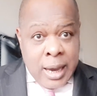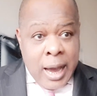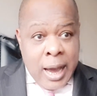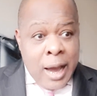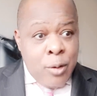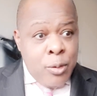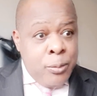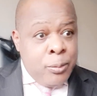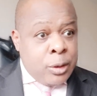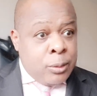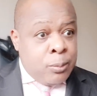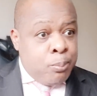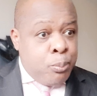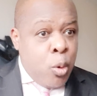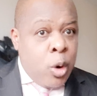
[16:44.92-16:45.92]
I will
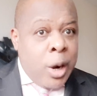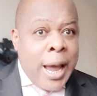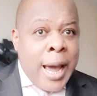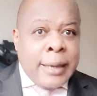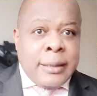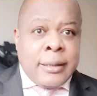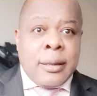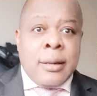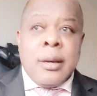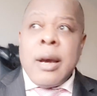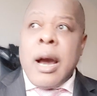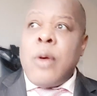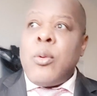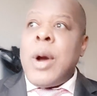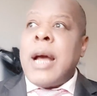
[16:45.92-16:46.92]
be polite.
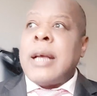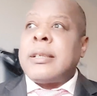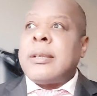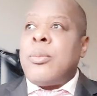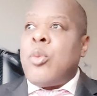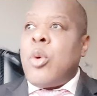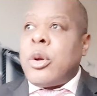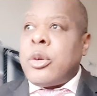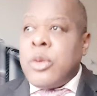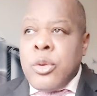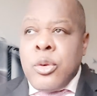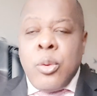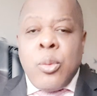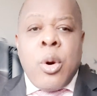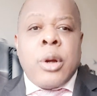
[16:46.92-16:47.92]
I will ask them, what do
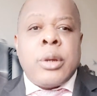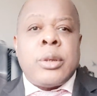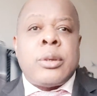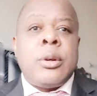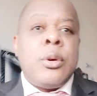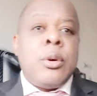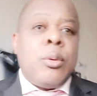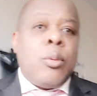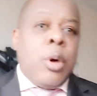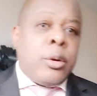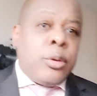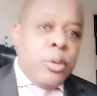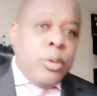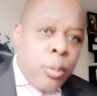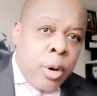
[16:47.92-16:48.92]
you want?
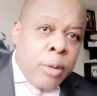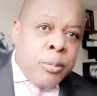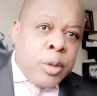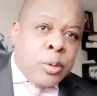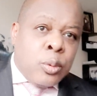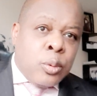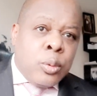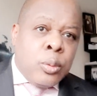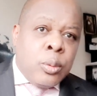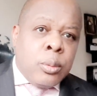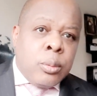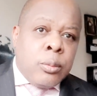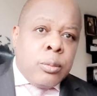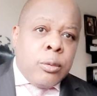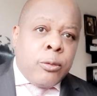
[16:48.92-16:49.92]
What do you want me to
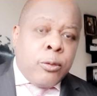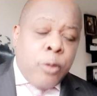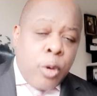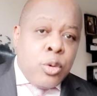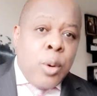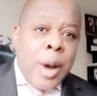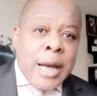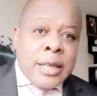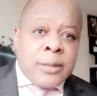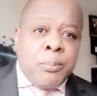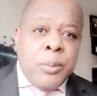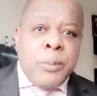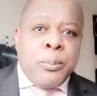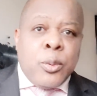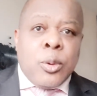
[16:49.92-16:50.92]
do for you as
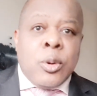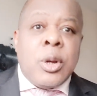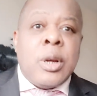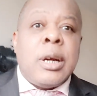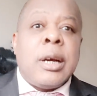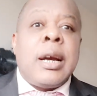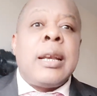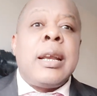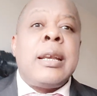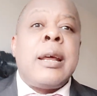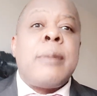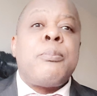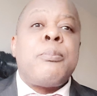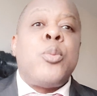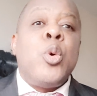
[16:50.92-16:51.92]
people, rather
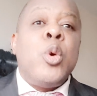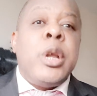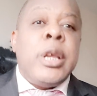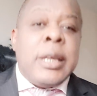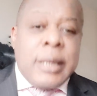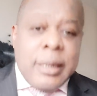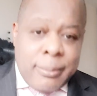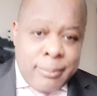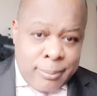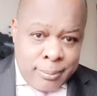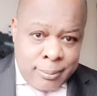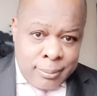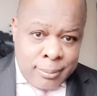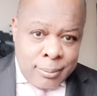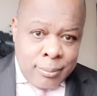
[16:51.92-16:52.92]
than bullying them?
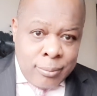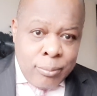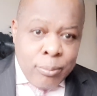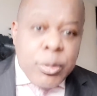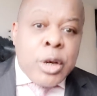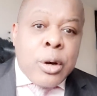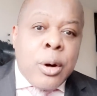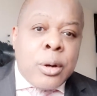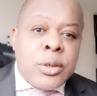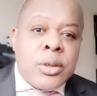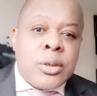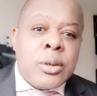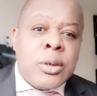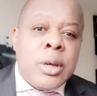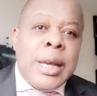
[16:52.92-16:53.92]

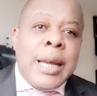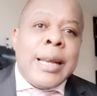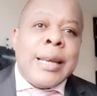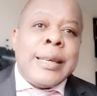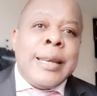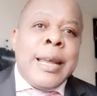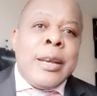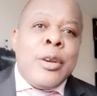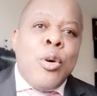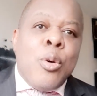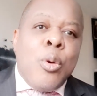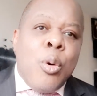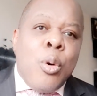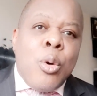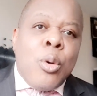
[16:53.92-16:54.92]
Because they
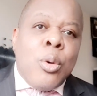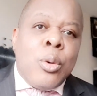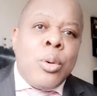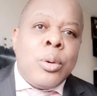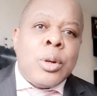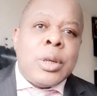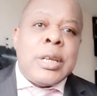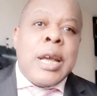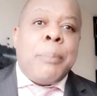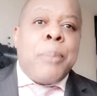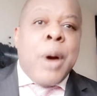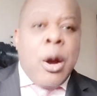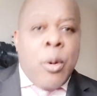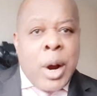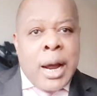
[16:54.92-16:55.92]
don't owe their
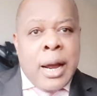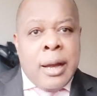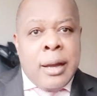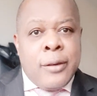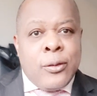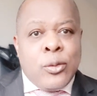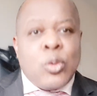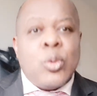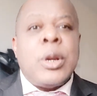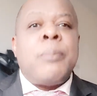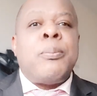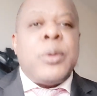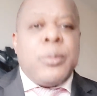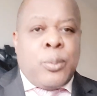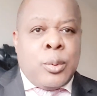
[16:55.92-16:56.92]
power to the
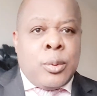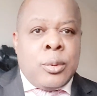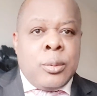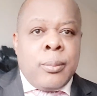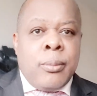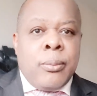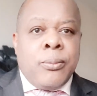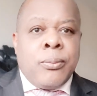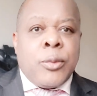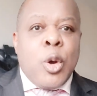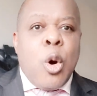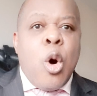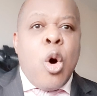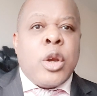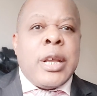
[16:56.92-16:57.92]
people.
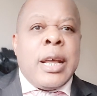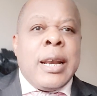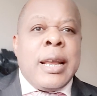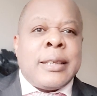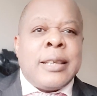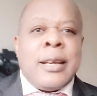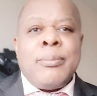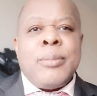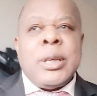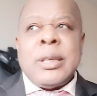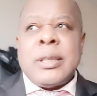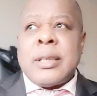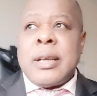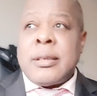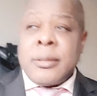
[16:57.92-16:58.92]
Unelected
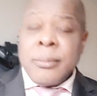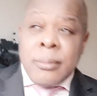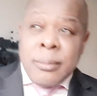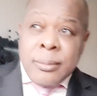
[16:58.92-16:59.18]
ministers.